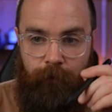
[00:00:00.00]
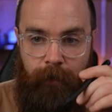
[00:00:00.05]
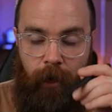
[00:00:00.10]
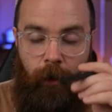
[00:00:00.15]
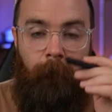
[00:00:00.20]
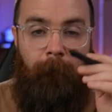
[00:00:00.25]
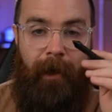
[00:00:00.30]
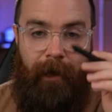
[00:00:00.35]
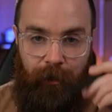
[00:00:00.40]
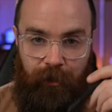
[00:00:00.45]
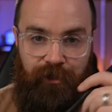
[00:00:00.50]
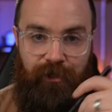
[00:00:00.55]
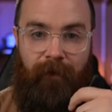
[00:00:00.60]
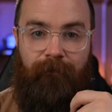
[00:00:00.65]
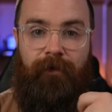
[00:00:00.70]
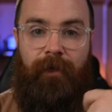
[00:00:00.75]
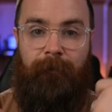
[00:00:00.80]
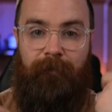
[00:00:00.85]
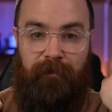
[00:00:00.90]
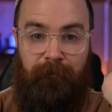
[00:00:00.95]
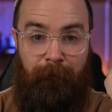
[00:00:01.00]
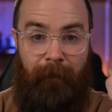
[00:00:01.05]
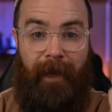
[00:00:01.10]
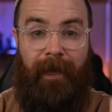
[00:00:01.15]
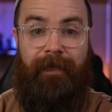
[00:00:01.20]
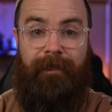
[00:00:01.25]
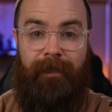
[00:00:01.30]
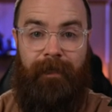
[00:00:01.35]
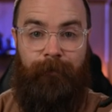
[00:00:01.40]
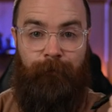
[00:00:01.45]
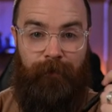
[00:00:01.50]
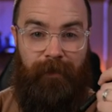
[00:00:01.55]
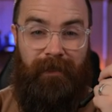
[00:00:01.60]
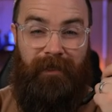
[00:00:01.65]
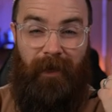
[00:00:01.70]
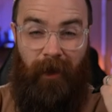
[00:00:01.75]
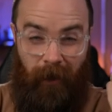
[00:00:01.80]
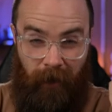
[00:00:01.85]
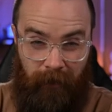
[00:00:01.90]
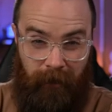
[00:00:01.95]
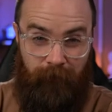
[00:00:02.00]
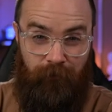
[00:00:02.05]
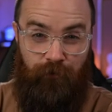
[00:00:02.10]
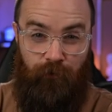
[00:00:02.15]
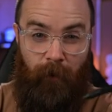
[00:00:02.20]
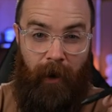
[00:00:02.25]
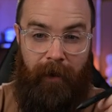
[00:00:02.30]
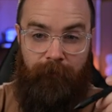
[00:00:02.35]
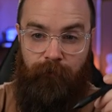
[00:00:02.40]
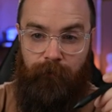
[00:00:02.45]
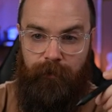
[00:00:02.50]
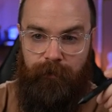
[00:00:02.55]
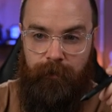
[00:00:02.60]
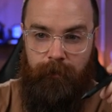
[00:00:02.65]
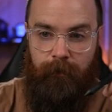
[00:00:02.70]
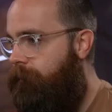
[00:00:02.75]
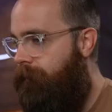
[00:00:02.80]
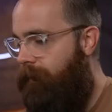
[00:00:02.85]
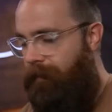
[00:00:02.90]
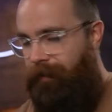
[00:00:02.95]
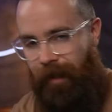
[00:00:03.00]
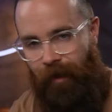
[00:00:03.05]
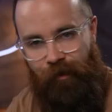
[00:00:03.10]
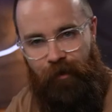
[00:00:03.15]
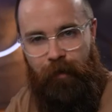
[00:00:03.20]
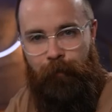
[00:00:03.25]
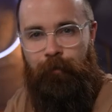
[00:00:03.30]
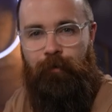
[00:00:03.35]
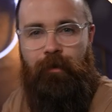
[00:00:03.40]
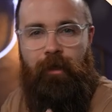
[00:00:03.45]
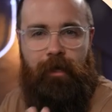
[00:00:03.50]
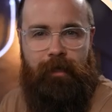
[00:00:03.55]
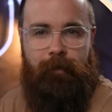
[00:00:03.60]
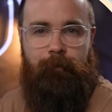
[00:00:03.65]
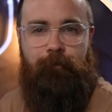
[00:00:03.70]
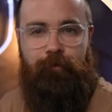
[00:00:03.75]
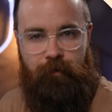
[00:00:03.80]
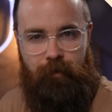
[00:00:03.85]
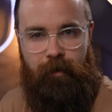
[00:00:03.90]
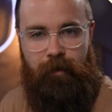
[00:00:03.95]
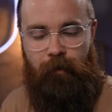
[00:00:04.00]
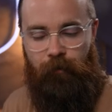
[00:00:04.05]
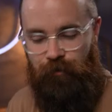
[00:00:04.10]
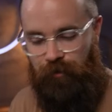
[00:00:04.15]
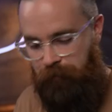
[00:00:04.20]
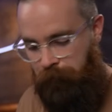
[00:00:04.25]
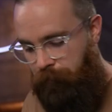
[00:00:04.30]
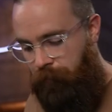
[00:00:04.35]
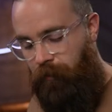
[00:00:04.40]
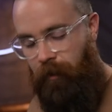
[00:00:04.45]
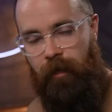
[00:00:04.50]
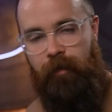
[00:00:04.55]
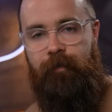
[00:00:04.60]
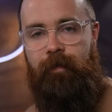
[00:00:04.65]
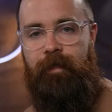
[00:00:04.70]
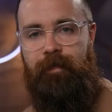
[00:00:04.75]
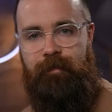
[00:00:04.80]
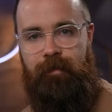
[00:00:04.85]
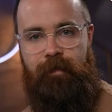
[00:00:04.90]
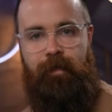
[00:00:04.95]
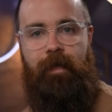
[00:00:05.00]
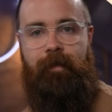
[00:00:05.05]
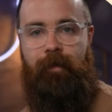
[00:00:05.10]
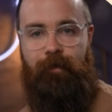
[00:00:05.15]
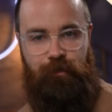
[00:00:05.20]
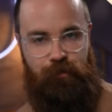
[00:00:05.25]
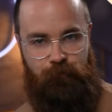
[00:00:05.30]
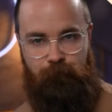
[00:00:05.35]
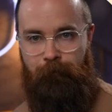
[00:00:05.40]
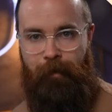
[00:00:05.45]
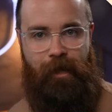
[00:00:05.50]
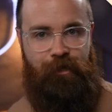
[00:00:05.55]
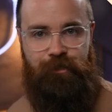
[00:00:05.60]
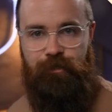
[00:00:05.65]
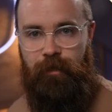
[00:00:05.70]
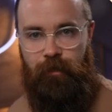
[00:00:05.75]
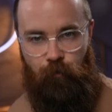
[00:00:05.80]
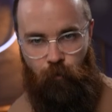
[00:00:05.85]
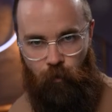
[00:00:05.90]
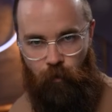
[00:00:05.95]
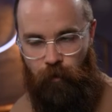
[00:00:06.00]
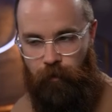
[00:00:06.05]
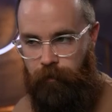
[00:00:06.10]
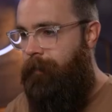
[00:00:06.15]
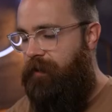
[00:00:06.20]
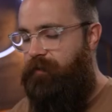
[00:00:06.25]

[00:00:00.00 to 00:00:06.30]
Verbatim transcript: Now, Microsoft comes baked in with a ton of drivers that allow you to plug and play or just plug things in and they just magically work.